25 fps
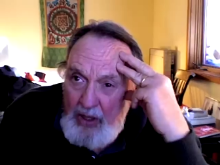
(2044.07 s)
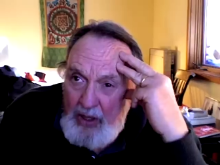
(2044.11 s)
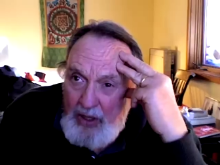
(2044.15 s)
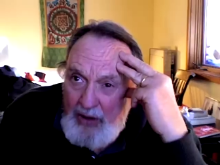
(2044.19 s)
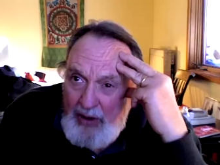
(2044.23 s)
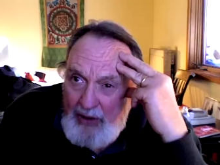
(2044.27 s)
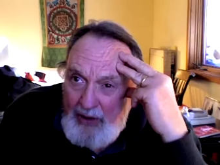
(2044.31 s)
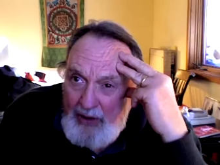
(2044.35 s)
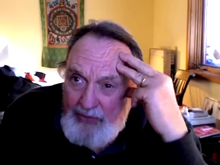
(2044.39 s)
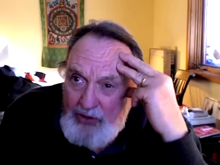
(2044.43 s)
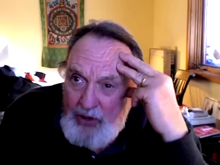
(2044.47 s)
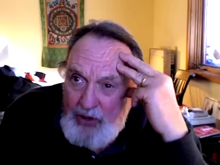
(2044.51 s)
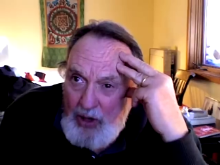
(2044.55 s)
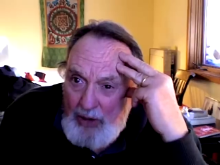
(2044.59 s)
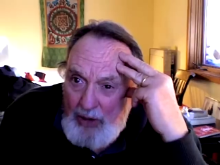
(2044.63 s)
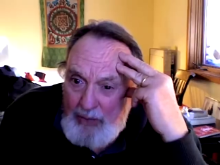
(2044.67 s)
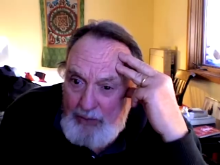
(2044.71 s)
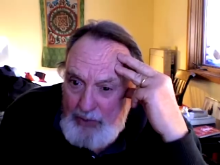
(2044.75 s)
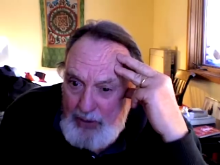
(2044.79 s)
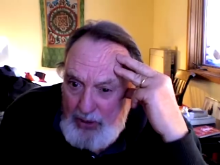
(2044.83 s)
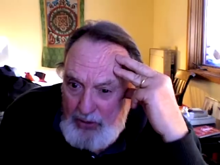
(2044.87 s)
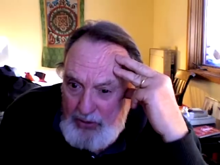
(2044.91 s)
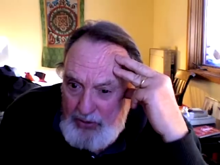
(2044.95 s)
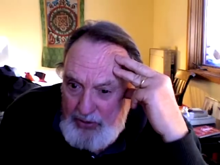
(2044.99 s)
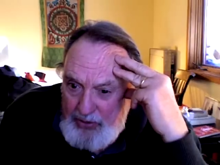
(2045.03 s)
and I've taught
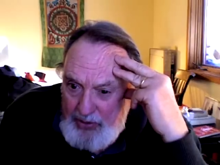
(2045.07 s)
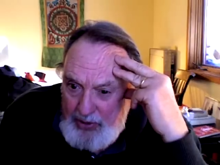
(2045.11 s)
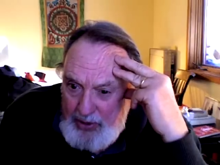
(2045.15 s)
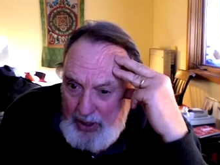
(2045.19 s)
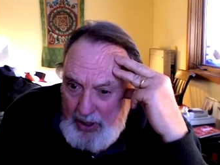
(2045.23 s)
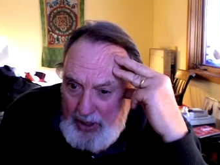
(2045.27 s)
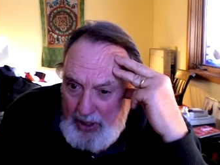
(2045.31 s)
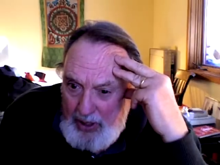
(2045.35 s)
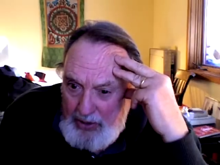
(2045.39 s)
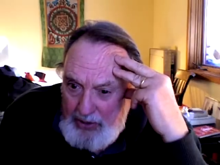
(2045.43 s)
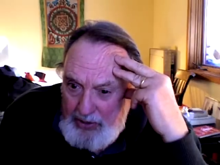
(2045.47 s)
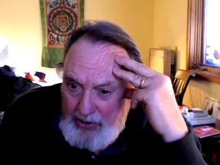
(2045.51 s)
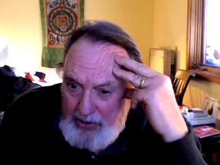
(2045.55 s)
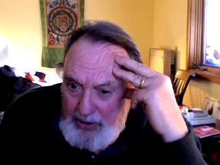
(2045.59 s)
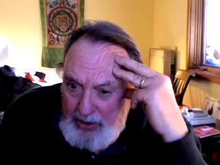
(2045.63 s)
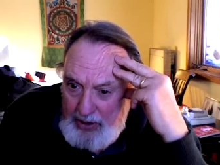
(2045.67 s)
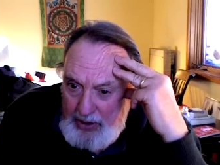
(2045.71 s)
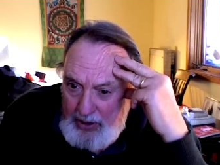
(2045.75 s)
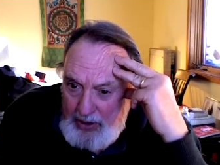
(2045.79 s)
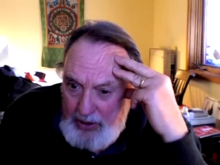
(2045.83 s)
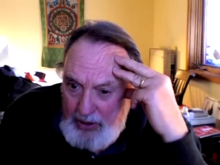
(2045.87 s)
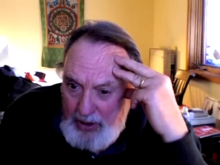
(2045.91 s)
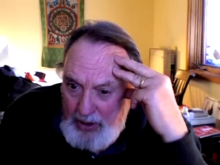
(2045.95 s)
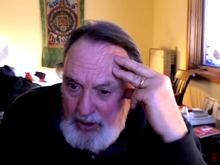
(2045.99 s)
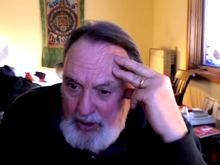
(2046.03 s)
both on
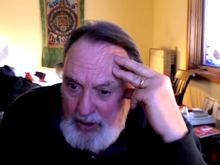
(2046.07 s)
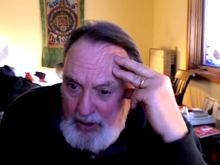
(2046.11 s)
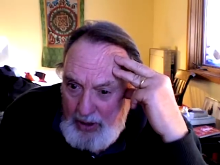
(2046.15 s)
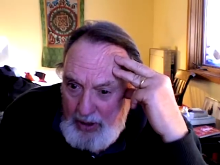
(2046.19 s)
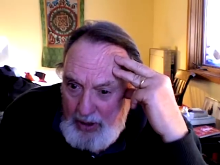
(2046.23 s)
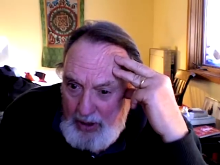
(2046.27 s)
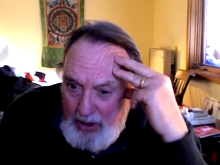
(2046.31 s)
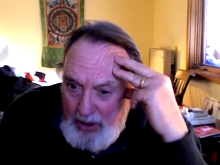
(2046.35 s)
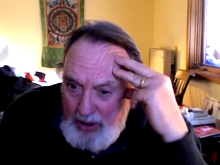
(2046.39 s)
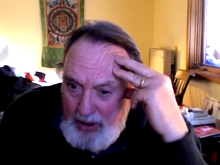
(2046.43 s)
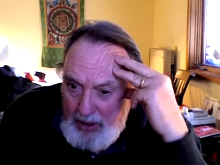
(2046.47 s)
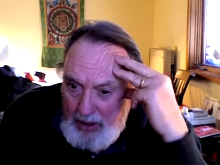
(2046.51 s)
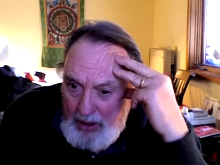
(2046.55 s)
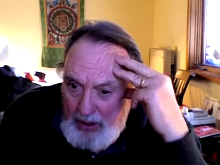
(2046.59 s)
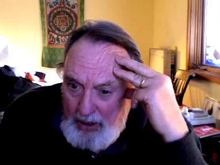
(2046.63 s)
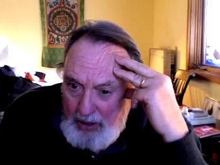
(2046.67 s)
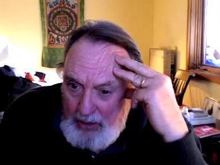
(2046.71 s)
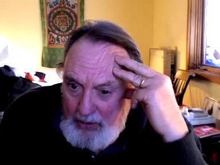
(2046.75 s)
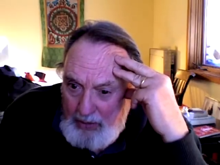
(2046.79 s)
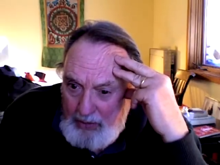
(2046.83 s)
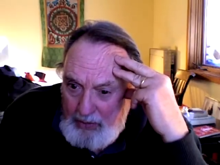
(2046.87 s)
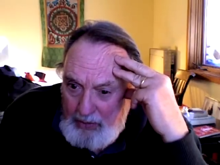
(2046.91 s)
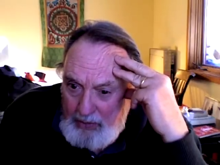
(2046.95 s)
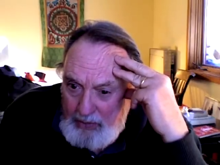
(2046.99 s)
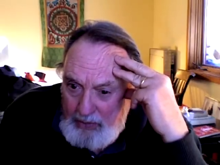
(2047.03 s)
the
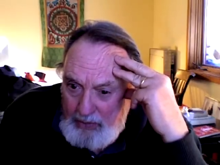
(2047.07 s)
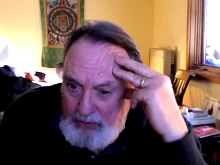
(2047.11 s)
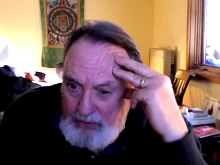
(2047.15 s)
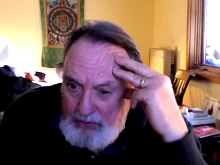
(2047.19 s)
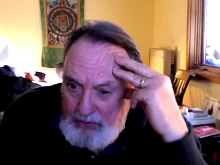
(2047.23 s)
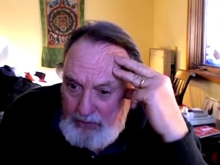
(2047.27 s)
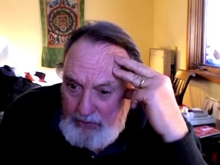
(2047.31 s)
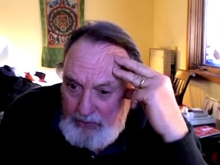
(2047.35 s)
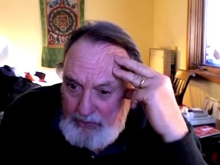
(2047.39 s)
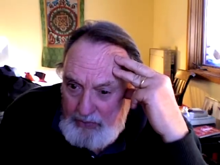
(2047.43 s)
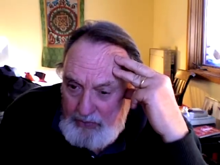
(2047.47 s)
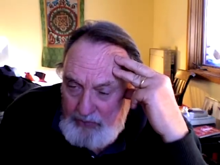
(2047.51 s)
uh,